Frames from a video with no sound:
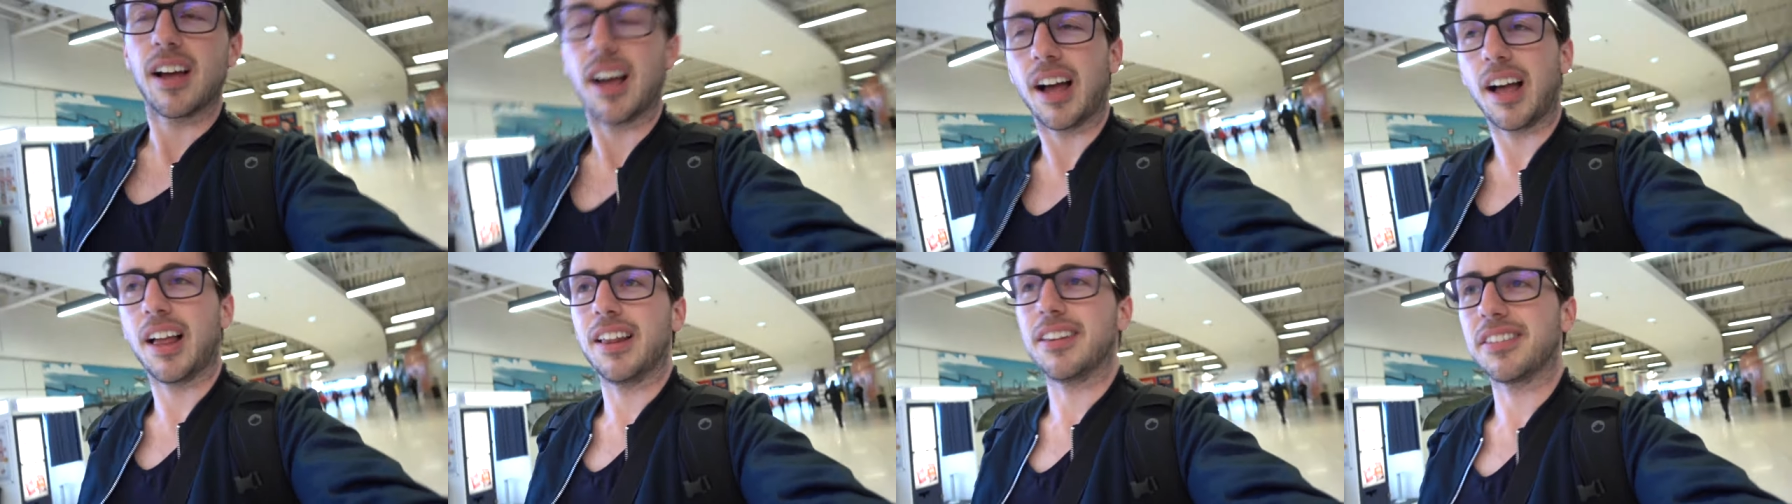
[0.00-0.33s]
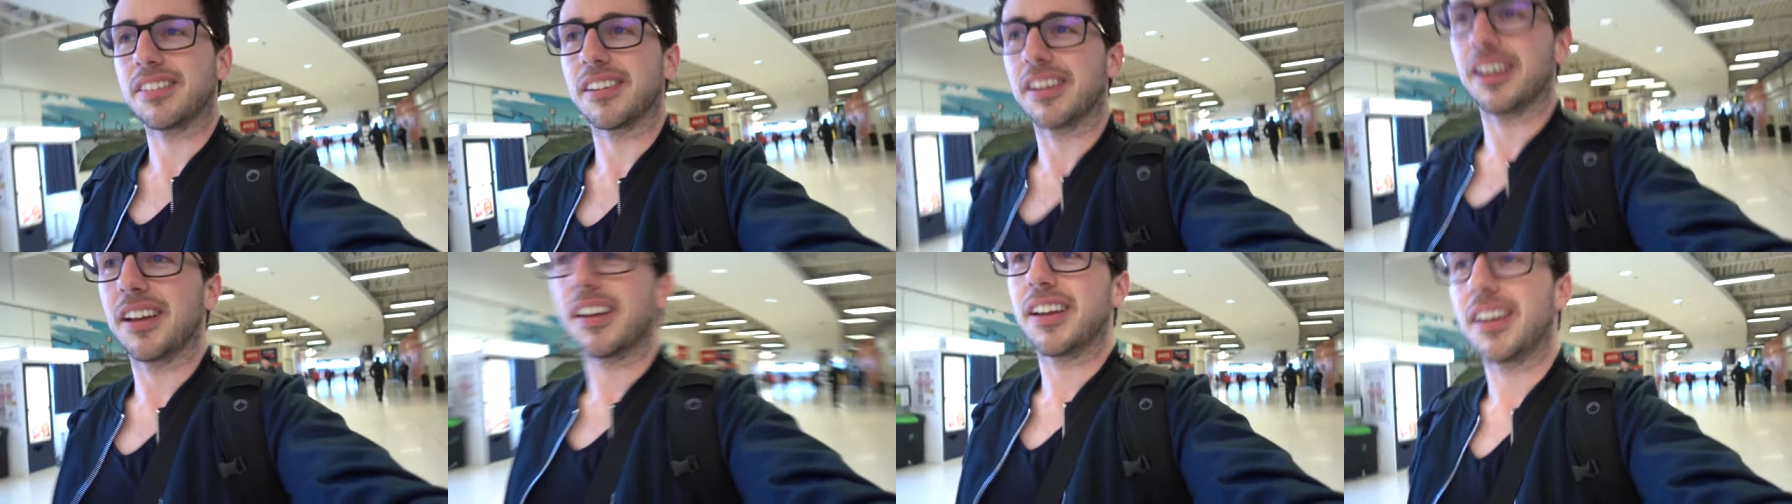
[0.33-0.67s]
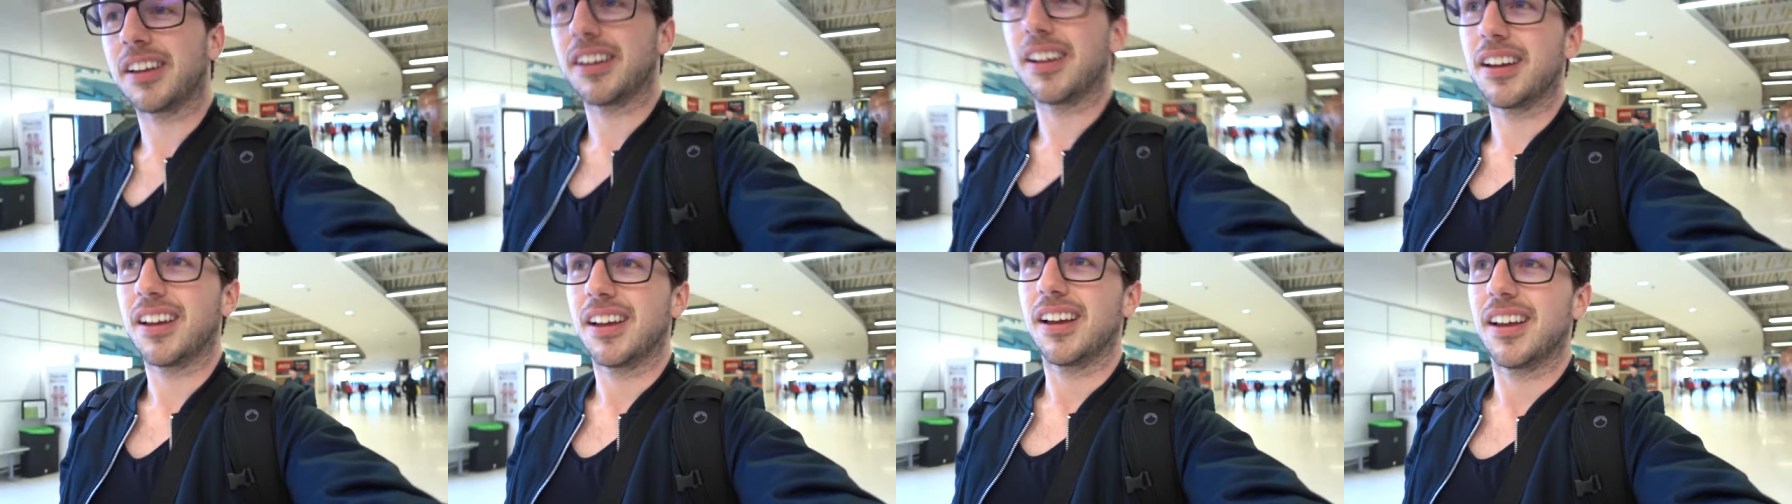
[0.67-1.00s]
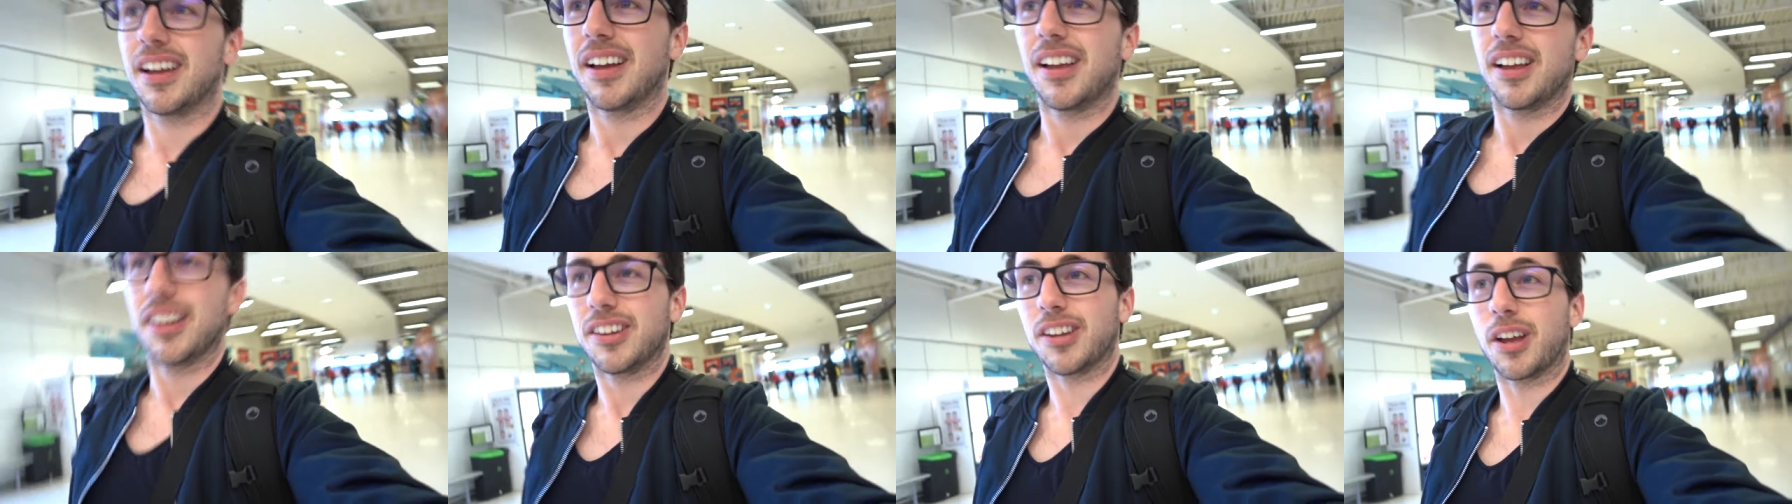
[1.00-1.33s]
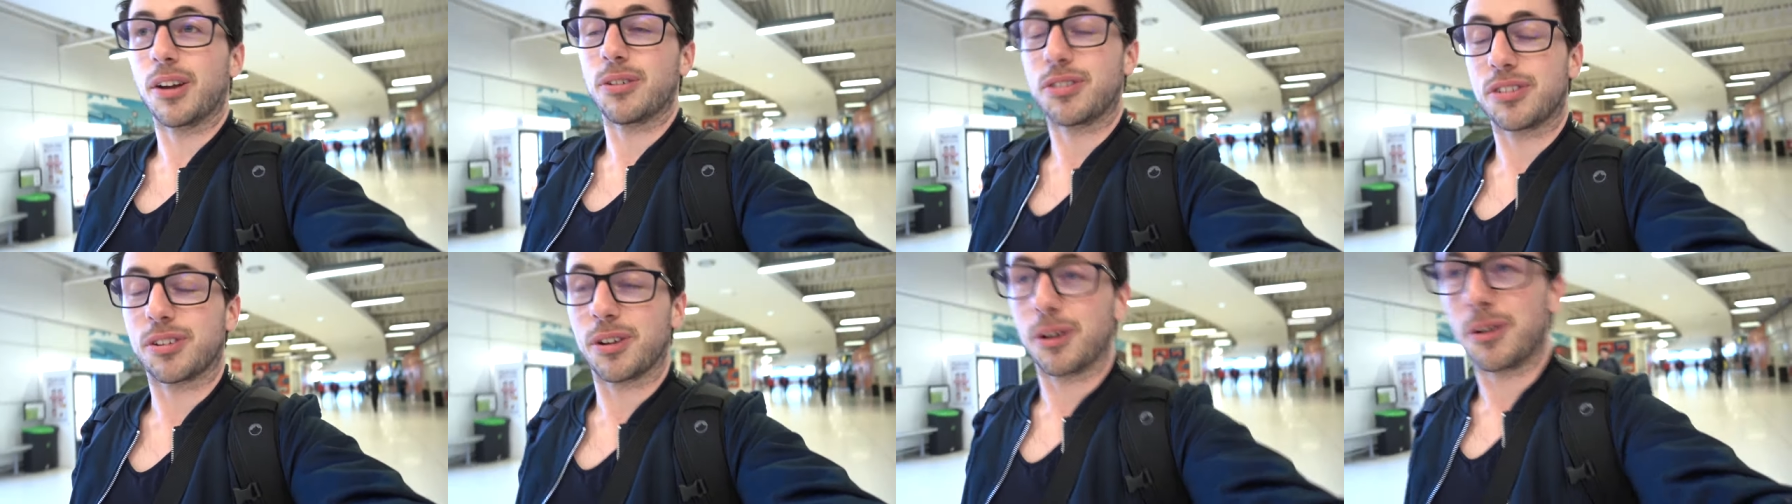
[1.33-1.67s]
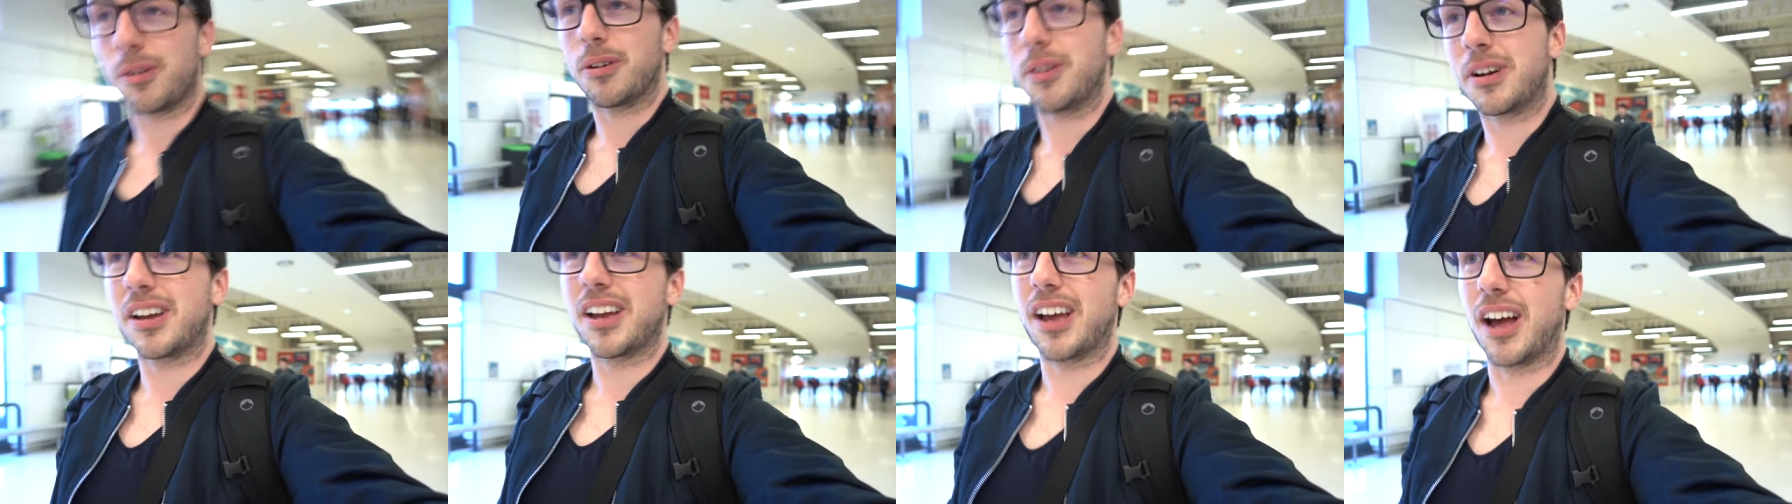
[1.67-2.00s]
And uh, no,
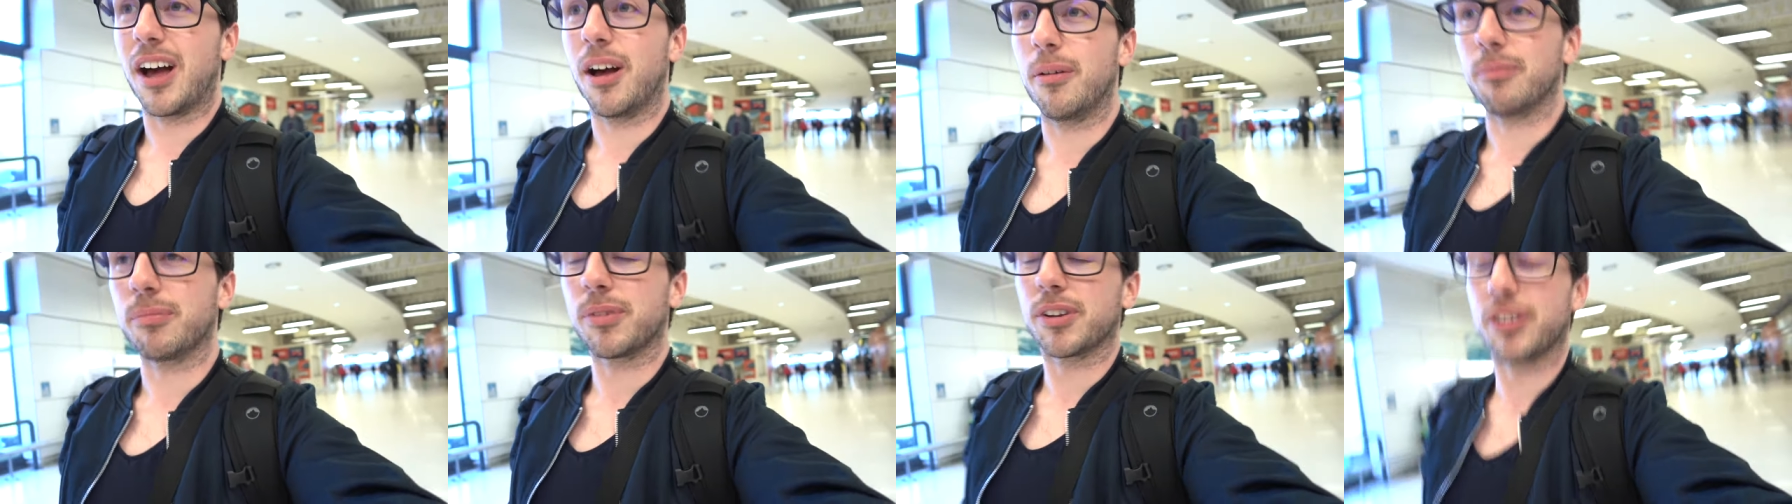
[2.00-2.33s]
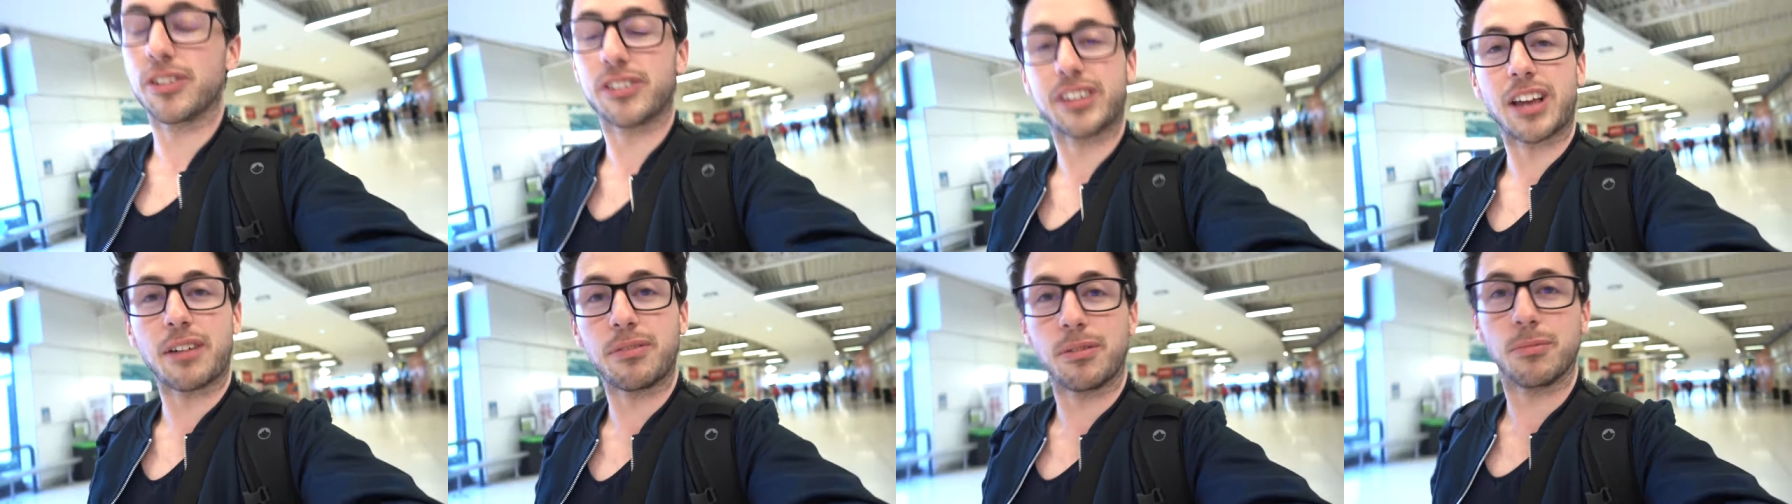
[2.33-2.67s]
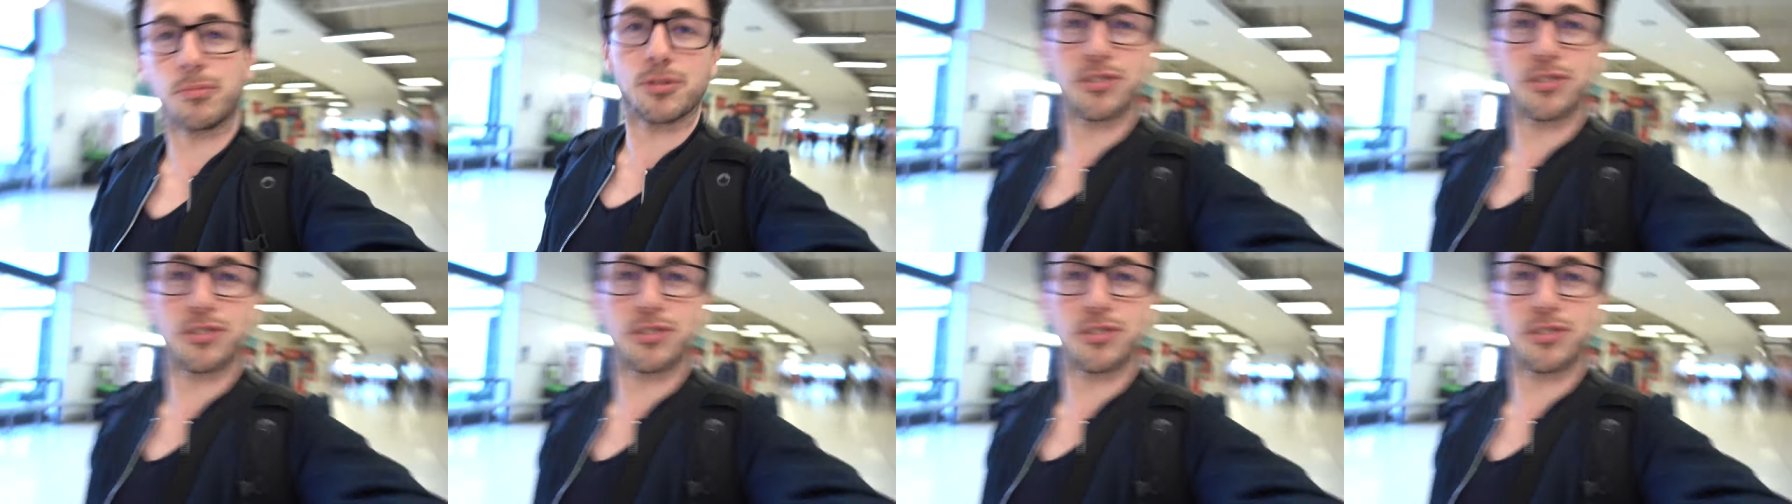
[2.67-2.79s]
so um, because Gavin